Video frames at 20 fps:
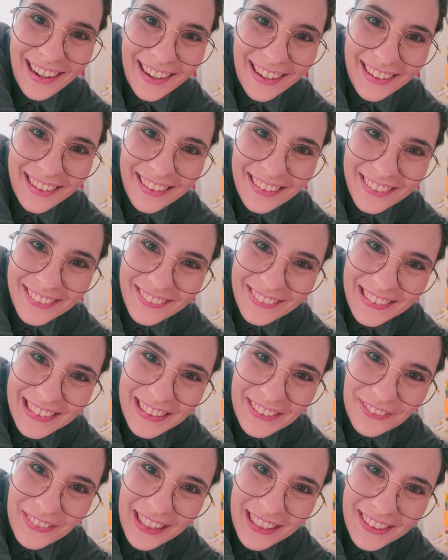Hi,
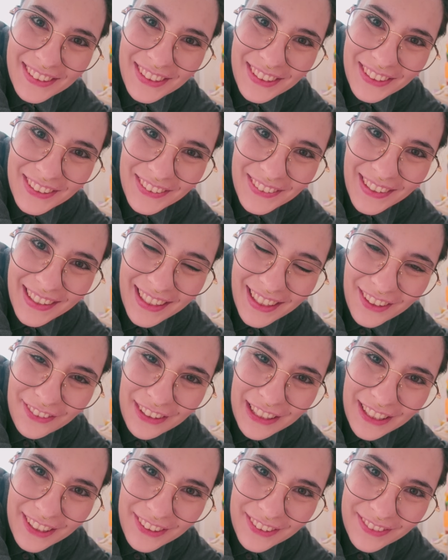welcome back to another
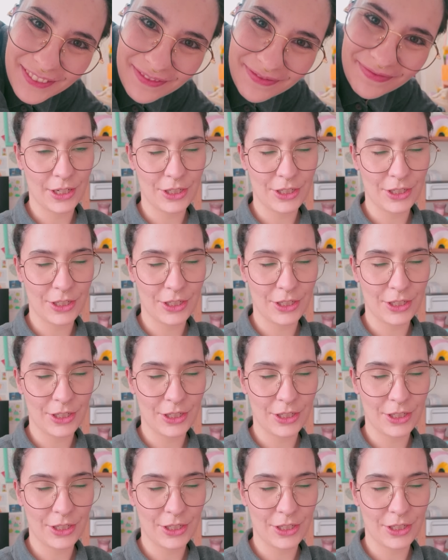video.